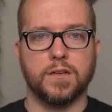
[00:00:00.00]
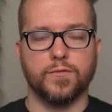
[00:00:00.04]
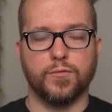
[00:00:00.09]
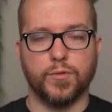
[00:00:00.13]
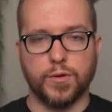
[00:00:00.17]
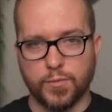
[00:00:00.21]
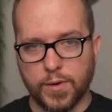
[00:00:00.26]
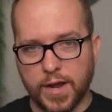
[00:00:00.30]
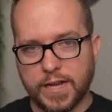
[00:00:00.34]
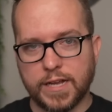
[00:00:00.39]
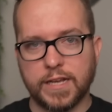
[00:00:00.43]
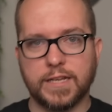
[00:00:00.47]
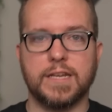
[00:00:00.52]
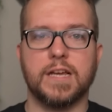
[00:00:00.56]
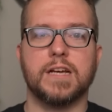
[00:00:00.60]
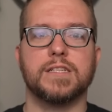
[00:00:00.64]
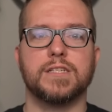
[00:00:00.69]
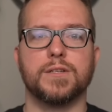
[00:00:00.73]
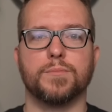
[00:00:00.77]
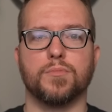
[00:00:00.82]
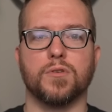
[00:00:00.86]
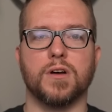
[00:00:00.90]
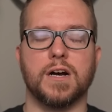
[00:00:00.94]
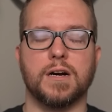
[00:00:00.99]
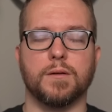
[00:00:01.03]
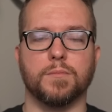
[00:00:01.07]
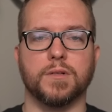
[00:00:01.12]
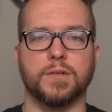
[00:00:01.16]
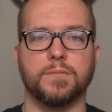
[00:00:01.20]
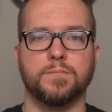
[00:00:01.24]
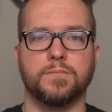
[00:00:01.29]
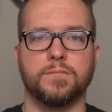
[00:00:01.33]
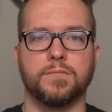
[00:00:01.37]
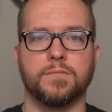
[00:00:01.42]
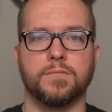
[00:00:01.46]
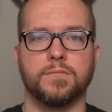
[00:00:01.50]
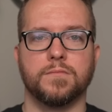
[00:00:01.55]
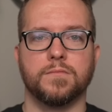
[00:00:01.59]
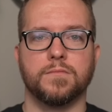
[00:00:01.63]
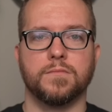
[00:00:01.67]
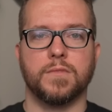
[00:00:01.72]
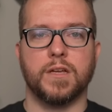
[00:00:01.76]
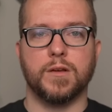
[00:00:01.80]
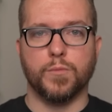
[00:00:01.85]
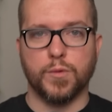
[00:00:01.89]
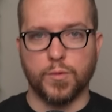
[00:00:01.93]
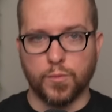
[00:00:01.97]
If we recognize a problem
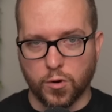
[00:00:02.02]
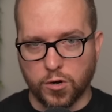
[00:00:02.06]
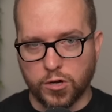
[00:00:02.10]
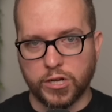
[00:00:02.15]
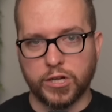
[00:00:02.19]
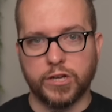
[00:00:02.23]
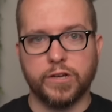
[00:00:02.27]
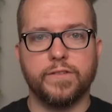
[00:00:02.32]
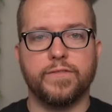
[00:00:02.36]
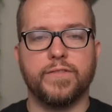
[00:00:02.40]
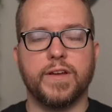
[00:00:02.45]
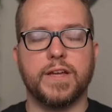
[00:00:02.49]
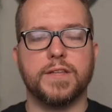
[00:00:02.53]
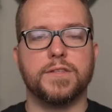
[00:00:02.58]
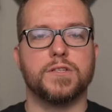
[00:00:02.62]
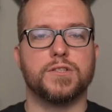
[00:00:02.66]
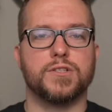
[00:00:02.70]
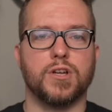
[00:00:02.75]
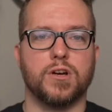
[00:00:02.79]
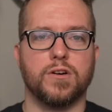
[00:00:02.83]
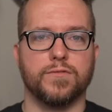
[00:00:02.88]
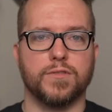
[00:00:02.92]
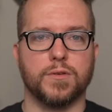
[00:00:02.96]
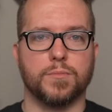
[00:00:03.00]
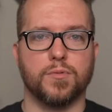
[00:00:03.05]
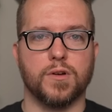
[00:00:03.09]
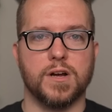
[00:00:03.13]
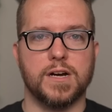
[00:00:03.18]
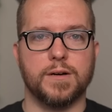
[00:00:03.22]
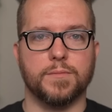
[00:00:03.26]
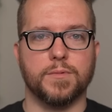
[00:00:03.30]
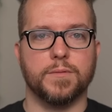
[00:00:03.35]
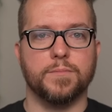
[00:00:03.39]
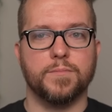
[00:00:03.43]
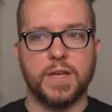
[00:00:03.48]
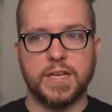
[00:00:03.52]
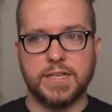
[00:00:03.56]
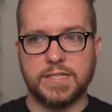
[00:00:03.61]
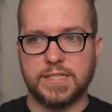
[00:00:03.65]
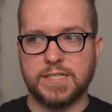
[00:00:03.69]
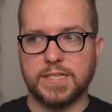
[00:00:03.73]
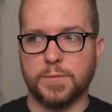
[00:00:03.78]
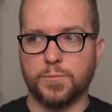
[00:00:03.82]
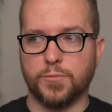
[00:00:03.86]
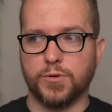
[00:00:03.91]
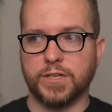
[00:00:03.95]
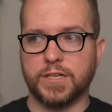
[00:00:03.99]
and we work in good faith to solve the problem and
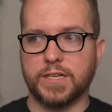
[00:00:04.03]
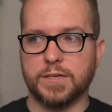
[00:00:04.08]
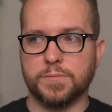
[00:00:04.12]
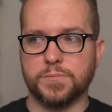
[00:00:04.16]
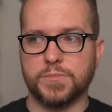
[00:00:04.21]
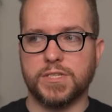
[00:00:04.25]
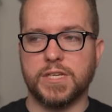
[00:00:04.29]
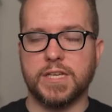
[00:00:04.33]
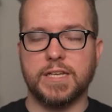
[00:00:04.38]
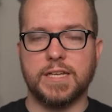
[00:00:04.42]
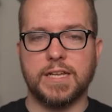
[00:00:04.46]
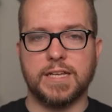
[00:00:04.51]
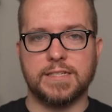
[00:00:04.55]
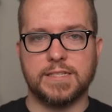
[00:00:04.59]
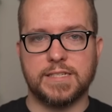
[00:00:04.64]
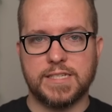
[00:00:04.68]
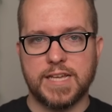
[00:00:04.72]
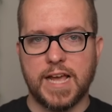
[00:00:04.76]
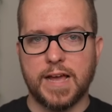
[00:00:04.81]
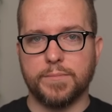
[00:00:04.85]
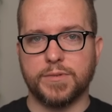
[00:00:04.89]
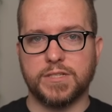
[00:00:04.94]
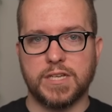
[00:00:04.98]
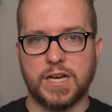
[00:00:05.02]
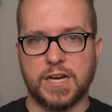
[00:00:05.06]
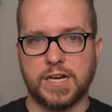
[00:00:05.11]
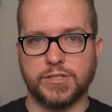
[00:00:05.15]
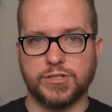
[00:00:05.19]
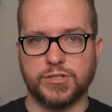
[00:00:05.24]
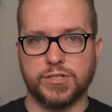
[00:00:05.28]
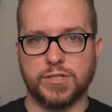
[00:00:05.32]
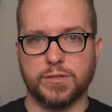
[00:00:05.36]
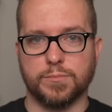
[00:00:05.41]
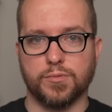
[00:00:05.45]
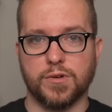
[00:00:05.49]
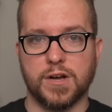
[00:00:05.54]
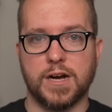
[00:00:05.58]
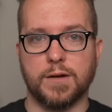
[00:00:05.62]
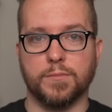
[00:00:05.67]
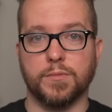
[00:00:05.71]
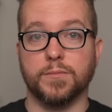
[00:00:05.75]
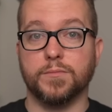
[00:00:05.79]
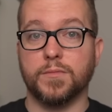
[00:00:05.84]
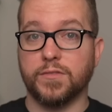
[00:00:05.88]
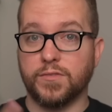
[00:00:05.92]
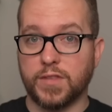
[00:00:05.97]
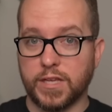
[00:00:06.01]
someone comes in and sabotages the
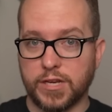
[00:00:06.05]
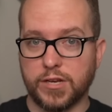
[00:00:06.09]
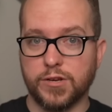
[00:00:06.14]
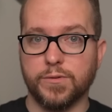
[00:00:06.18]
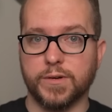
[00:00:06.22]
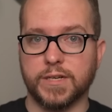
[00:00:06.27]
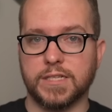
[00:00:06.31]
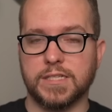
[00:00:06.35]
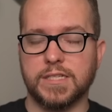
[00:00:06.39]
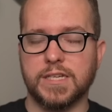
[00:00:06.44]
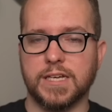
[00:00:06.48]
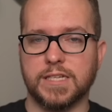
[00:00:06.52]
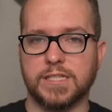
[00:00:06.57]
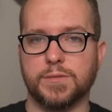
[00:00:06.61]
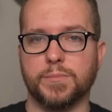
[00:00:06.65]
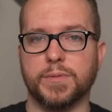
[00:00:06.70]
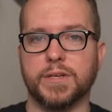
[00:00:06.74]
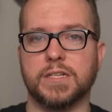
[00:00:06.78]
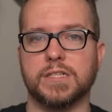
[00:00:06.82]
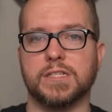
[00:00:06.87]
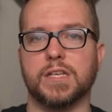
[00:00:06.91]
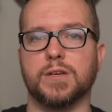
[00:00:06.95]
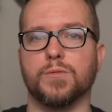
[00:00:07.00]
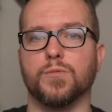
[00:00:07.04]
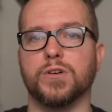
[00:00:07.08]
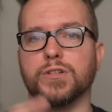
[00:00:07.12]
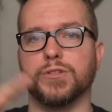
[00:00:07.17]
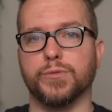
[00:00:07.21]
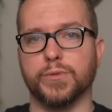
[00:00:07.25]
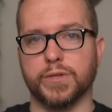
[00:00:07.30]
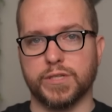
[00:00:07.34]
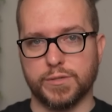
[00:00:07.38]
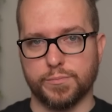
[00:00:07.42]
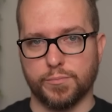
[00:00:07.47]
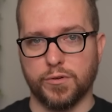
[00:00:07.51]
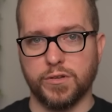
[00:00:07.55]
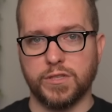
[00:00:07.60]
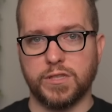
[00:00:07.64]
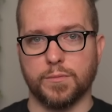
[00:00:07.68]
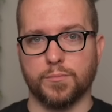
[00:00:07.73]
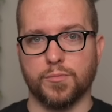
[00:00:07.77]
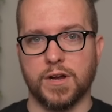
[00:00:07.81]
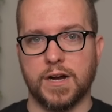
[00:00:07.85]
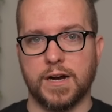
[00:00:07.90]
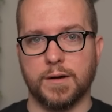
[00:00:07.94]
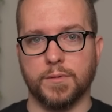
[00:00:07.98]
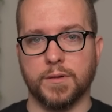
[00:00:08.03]
problem that they know exists because they want to exploit the
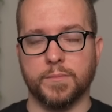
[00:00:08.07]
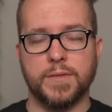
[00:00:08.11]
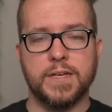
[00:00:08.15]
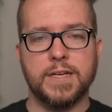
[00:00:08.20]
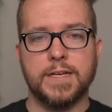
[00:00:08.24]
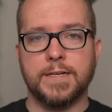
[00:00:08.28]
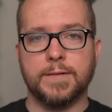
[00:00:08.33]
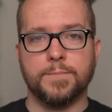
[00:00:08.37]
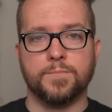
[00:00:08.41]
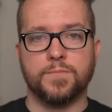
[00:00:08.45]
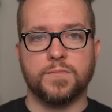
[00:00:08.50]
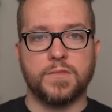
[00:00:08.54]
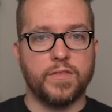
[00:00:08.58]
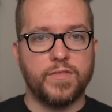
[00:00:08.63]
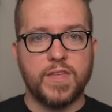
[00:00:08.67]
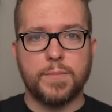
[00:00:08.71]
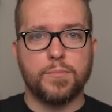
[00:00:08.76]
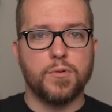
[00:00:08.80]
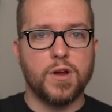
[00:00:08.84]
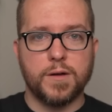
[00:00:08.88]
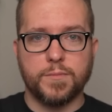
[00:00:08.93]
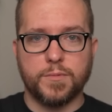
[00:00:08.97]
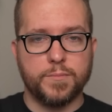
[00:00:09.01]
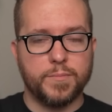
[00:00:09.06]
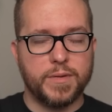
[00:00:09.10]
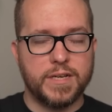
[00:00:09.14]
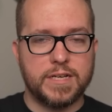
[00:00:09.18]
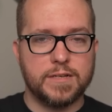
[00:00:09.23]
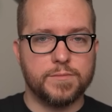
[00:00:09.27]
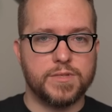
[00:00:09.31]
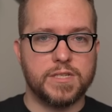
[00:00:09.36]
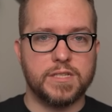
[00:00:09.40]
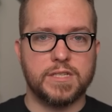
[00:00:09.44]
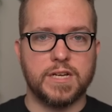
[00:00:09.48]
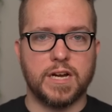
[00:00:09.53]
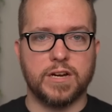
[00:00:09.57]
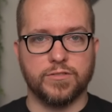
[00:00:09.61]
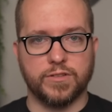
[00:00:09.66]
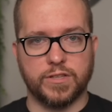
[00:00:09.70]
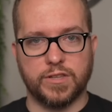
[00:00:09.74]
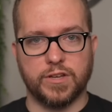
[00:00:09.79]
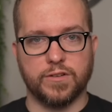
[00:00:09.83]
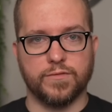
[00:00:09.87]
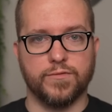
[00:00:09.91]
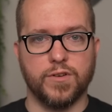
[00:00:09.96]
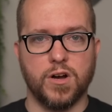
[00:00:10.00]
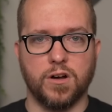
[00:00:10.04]
problem, then that problem becomes entirely
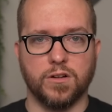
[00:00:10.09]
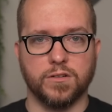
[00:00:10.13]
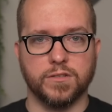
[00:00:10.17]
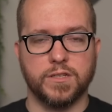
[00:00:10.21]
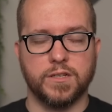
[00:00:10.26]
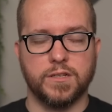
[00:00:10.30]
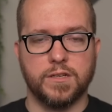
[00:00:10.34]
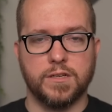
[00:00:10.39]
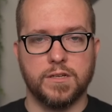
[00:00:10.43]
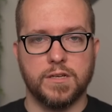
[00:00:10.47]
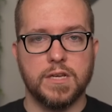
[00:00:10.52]
their fault.